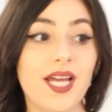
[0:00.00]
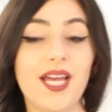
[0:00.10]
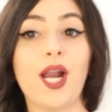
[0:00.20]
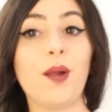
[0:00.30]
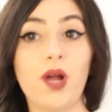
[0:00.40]

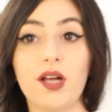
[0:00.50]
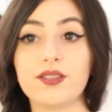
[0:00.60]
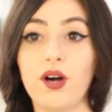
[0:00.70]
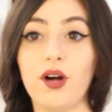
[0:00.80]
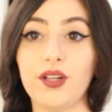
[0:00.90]
And I'm not
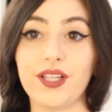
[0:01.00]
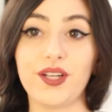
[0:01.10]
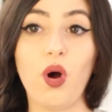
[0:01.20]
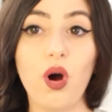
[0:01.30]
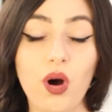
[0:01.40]
tall
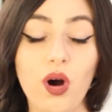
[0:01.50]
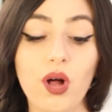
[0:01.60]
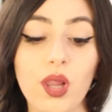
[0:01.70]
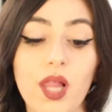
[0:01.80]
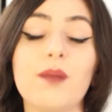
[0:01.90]
at
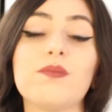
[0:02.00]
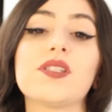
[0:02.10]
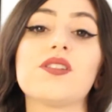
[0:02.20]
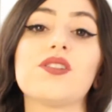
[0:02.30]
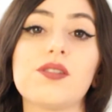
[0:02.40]
all. I'm
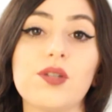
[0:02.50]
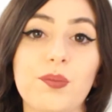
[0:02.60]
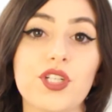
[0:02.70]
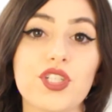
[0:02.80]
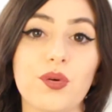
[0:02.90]

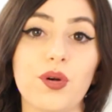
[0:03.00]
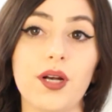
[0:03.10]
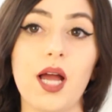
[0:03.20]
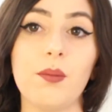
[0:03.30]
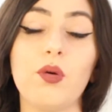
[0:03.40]
super
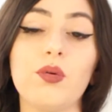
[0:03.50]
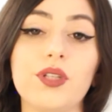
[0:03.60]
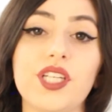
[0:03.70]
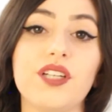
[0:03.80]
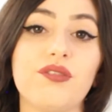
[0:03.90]
short. I'm
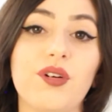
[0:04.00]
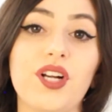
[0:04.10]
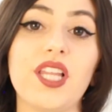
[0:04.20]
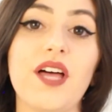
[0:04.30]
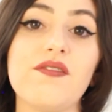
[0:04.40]
only
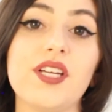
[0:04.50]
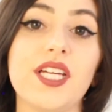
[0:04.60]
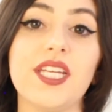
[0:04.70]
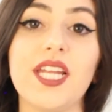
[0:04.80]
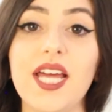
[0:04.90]

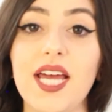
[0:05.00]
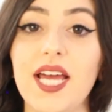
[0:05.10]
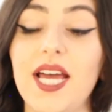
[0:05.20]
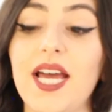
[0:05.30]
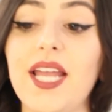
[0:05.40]
4'11
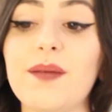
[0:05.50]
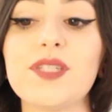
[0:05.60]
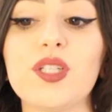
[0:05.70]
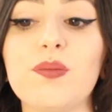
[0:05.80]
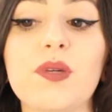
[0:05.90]
and I'm
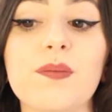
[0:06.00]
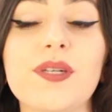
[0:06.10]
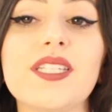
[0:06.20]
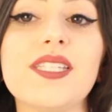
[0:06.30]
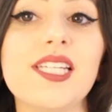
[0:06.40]
super
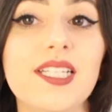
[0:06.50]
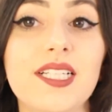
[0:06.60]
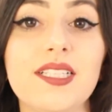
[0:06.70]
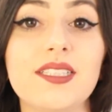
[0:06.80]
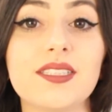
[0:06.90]

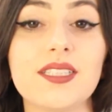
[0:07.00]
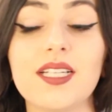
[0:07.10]
petite.